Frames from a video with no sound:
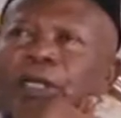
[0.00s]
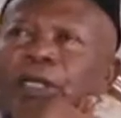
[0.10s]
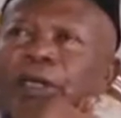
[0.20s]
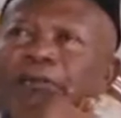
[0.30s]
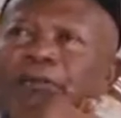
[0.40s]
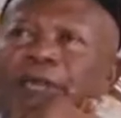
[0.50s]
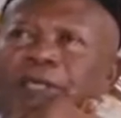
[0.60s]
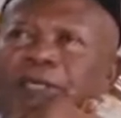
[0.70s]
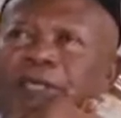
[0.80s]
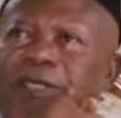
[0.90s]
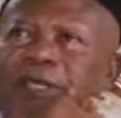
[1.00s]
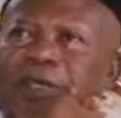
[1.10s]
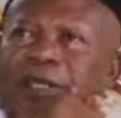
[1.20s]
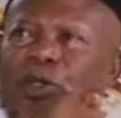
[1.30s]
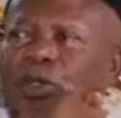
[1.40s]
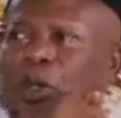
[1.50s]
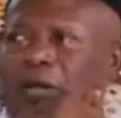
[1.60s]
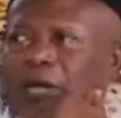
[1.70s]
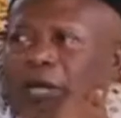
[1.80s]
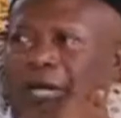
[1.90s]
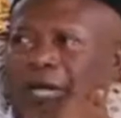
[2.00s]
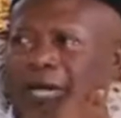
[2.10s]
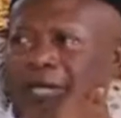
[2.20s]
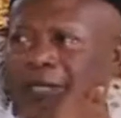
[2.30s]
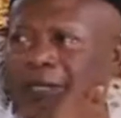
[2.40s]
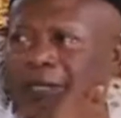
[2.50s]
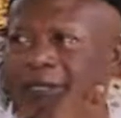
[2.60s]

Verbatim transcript: The first shock I had